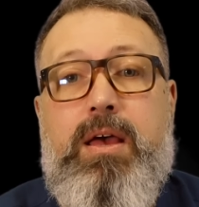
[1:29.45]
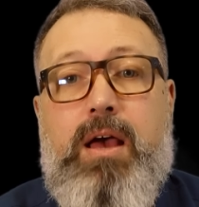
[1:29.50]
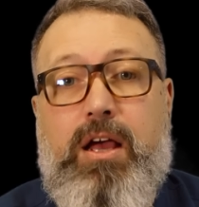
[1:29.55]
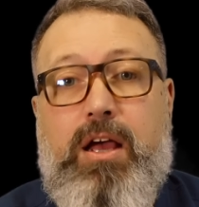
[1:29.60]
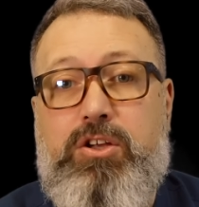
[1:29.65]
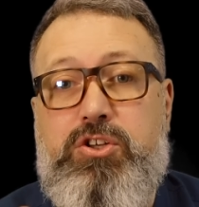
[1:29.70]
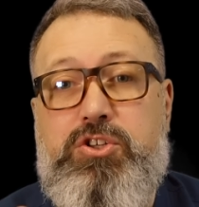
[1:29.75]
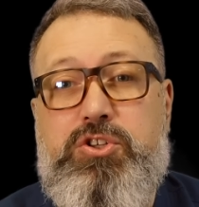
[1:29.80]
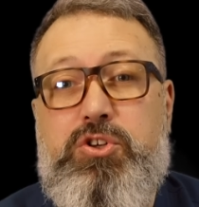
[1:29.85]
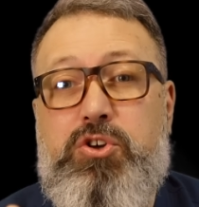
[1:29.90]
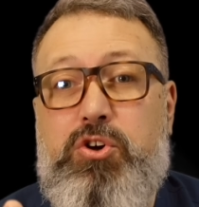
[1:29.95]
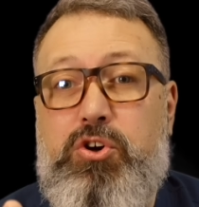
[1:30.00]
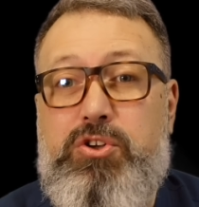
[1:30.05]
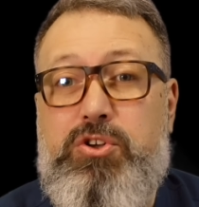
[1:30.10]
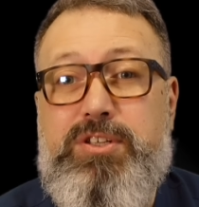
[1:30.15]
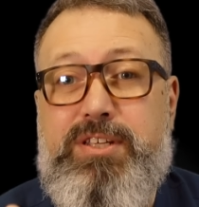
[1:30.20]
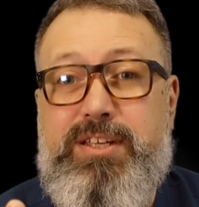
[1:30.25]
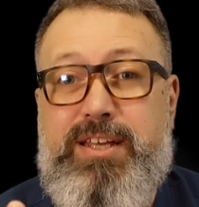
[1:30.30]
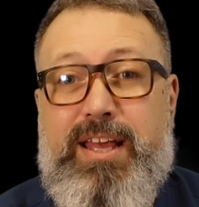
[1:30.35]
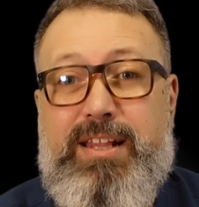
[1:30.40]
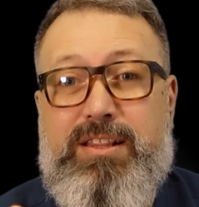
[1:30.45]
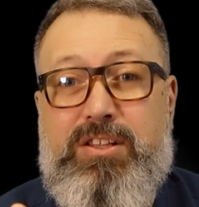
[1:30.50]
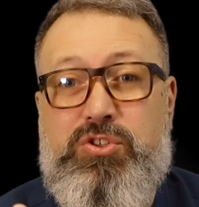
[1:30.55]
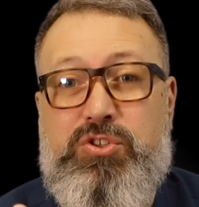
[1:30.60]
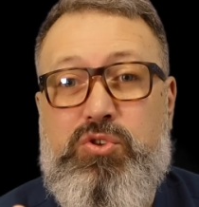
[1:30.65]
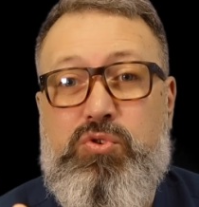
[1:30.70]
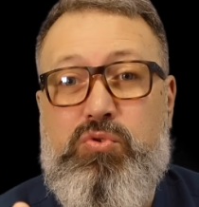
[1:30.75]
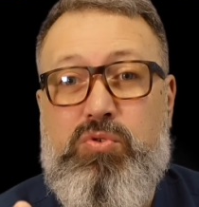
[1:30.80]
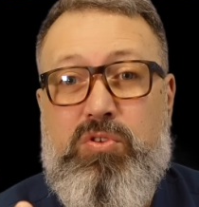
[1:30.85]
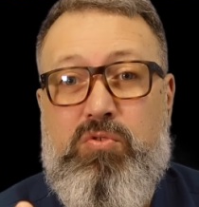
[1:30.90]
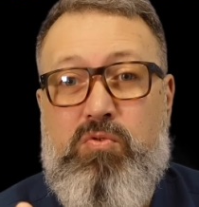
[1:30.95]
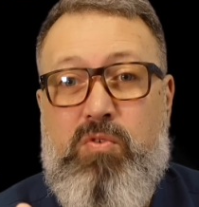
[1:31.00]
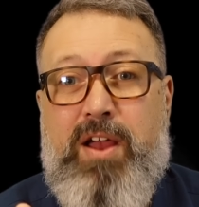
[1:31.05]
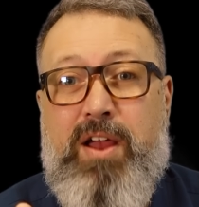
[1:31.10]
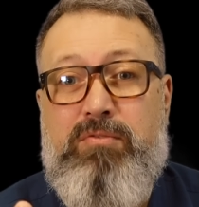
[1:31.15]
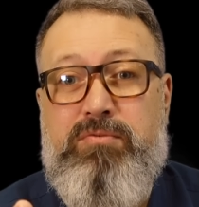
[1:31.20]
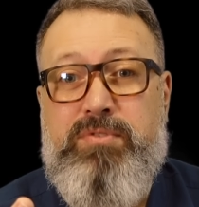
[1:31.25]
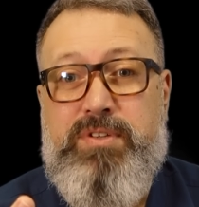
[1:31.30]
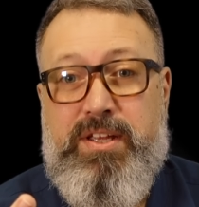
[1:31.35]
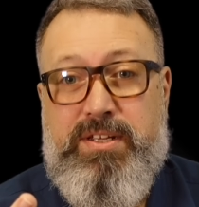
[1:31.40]
I couldn't get the tool
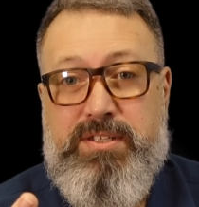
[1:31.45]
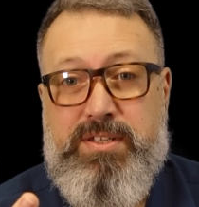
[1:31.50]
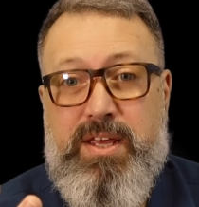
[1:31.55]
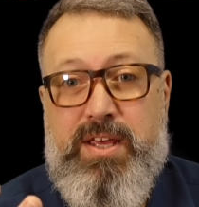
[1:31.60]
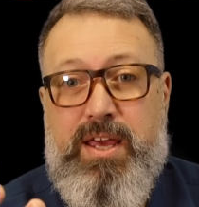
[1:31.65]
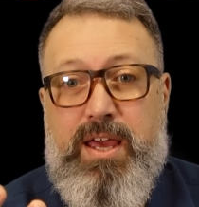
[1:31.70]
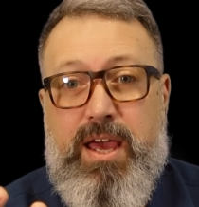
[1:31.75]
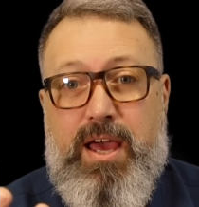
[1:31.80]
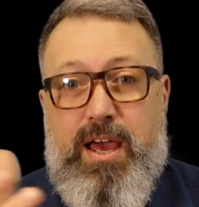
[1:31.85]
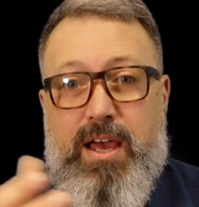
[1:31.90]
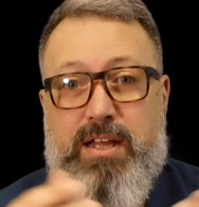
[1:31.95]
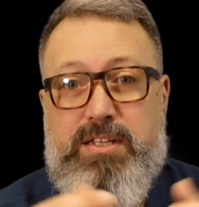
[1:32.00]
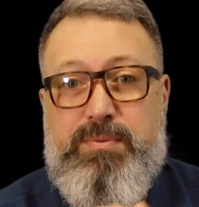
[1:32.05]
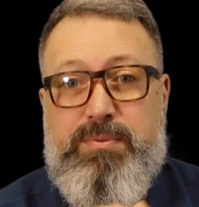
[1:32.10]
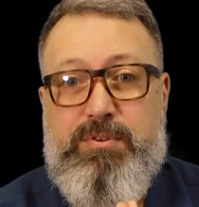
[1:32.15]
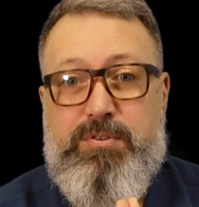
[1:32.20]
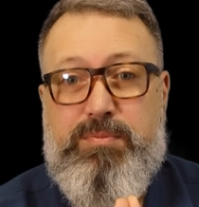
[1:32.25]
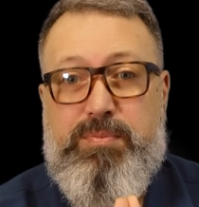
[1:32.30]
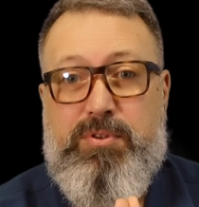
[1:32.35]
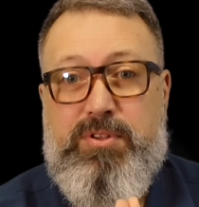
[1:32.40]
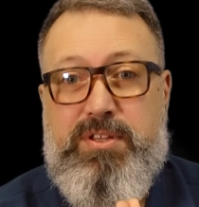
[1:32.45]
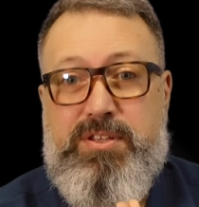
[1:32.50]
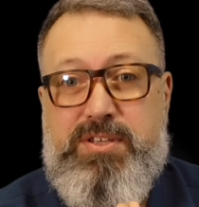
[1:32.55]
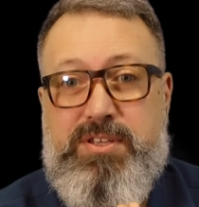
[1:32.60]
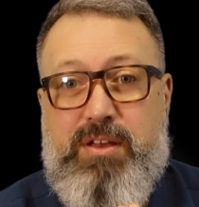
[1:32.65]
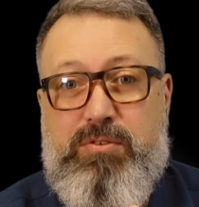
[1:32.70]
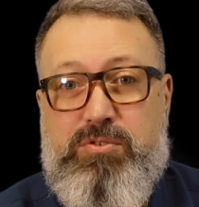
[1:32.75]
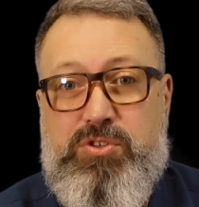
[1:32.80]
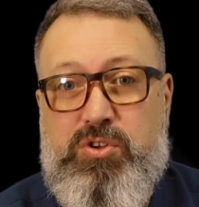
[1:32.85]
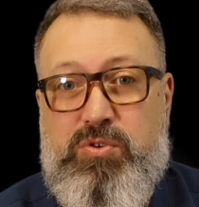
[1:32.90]
around it uh, to be able to pull this out.